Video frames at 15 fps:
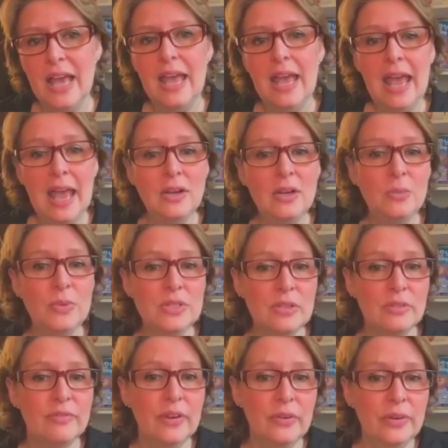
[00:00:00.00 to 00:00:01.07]
And it was a
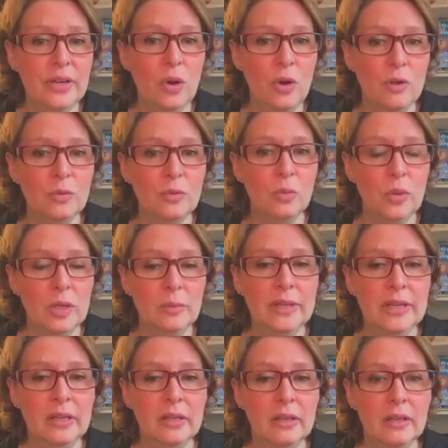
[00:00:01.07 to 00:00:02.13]
very
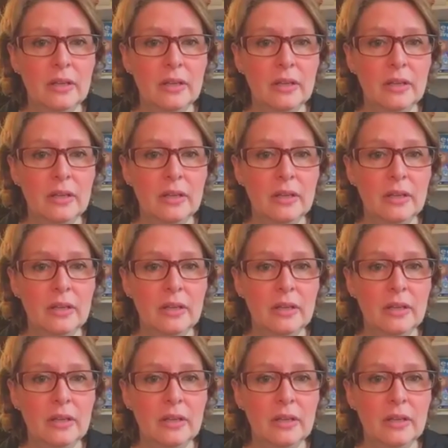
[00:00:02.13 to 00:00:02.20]
overwhelming